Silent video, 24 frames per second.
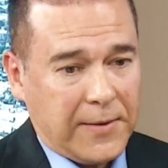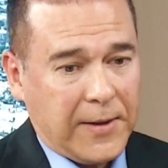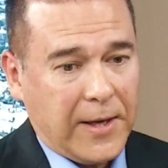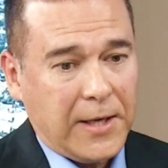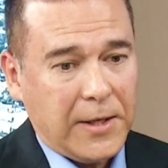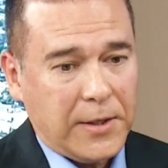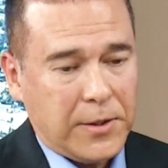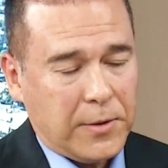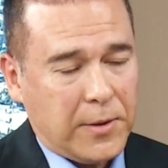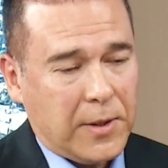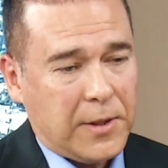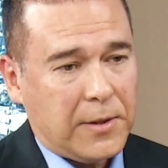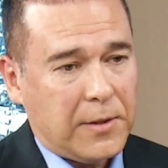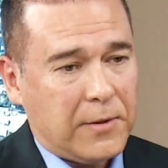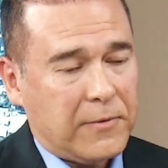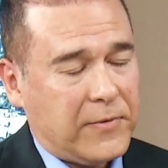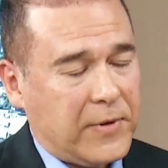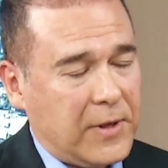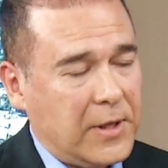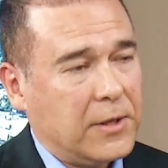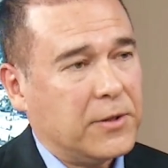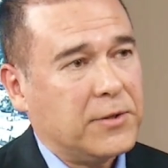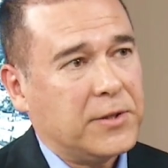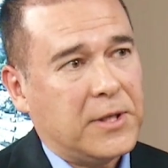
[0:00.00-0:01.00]
they do at their
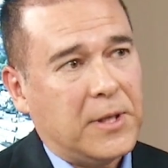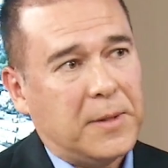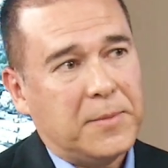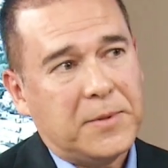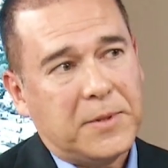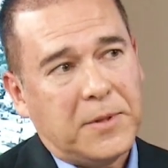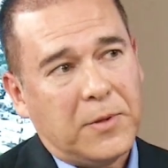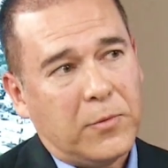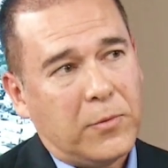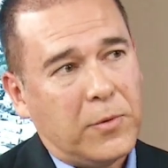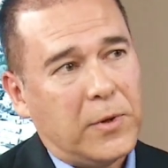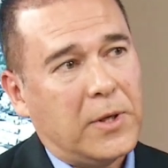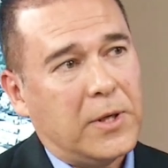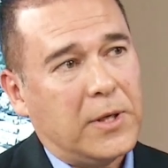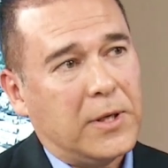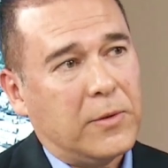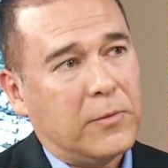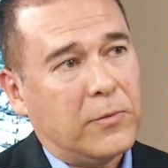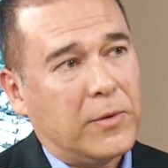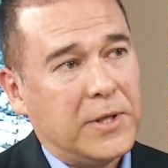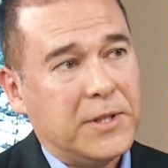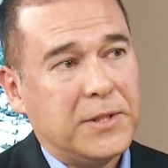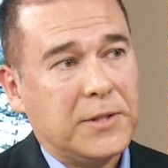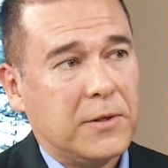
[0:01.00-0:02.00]
fingertips to really
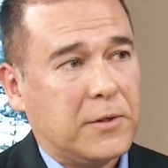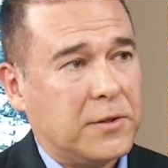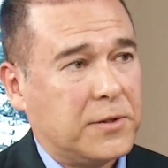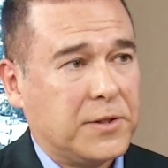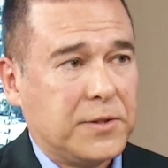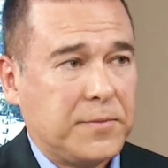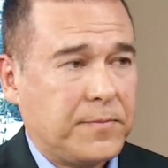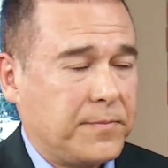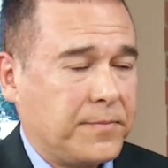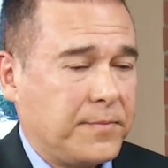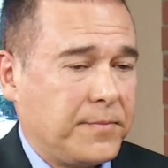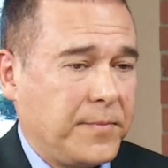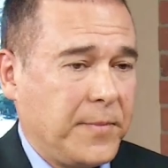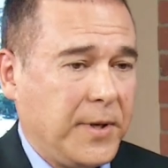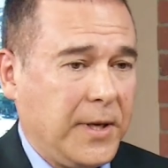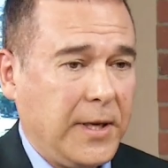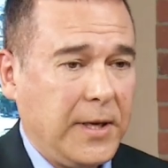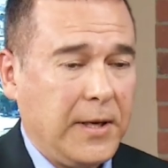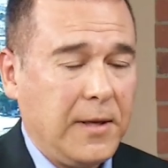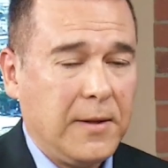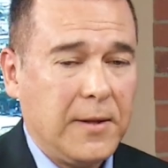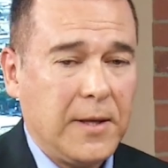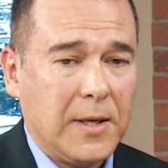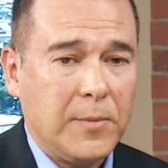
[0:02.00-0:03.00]
research
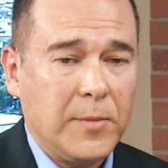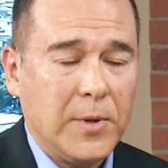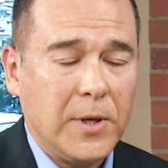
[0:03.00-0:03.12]
anything.